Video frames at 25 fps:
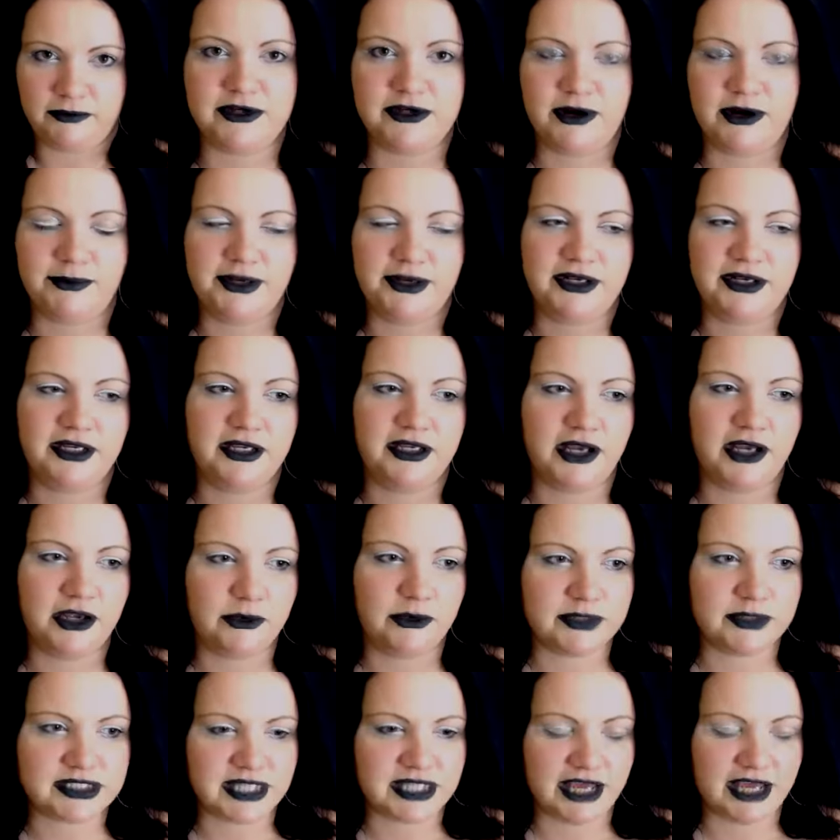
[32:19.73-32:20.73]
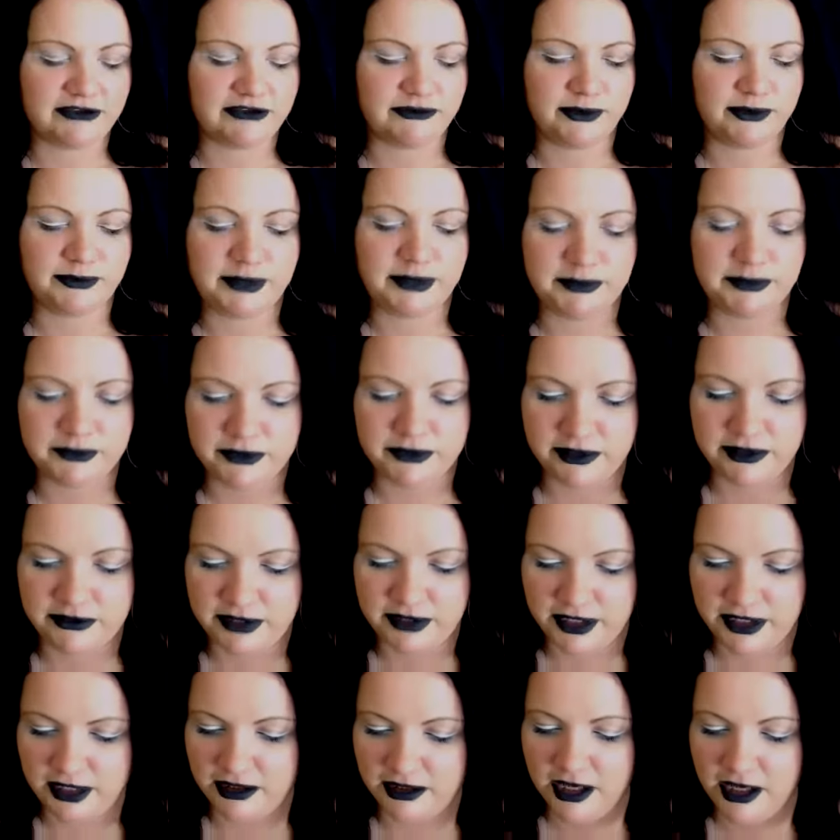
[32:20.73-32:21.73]
I mean, I always laugh when people are
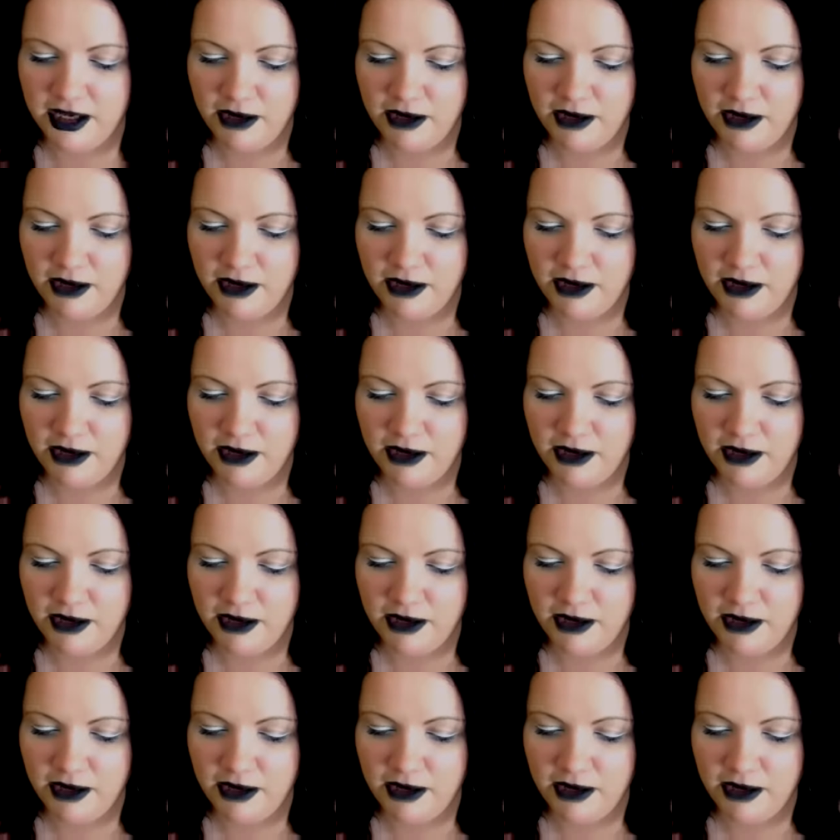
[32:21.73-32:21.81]
like,